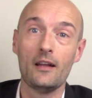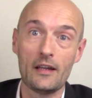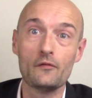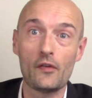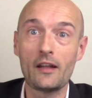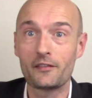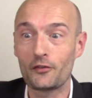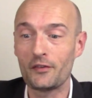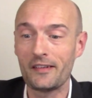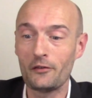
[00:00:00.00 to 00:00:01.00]

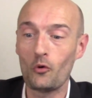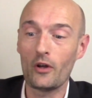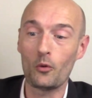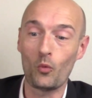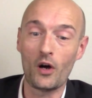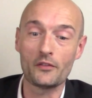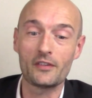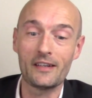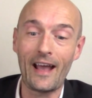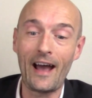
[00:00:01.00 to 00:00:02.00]
investors in oil
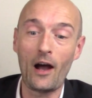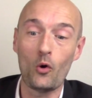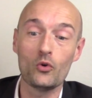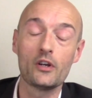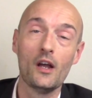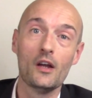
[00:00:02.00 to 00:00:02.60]
wanted out.